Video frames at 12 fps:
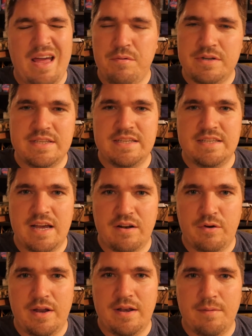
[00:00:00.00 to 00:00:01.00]
don't want to say it's not a
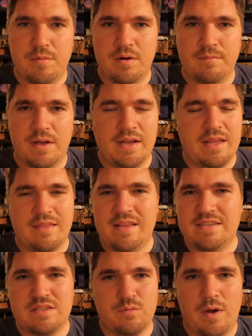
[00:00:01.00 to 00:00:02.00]
great number. Again,
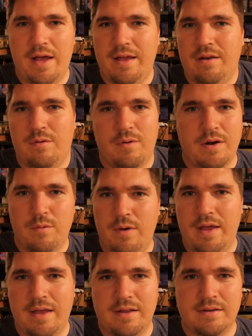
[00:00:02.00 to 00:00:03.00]
this is why I don't want to
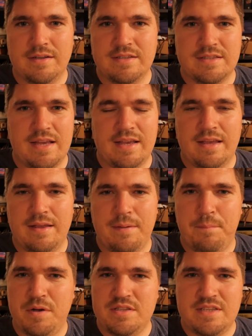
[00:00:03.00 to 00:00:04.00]
weigh in, because
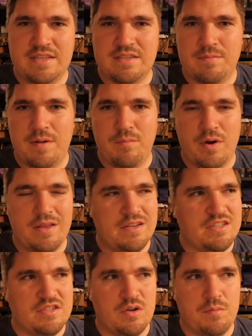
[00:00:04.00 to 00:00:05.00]
puts things in my brain
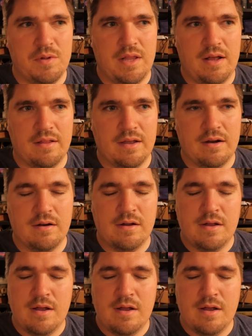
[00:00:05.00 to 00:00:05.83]
that just don't belong there.